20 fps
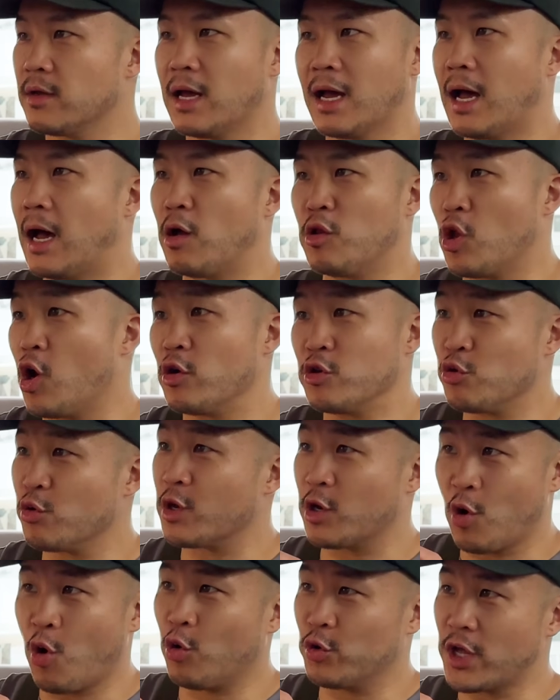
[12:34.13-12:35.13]
how long you can
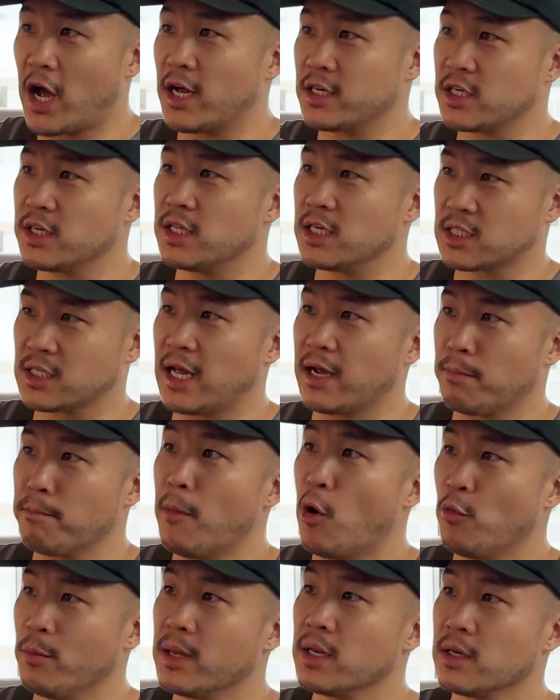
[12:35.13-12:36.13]
hold on to this like
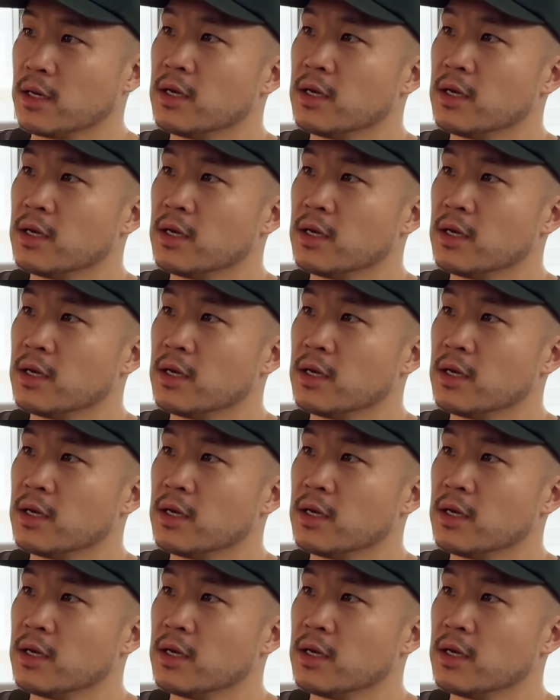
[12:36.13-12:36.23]
moment.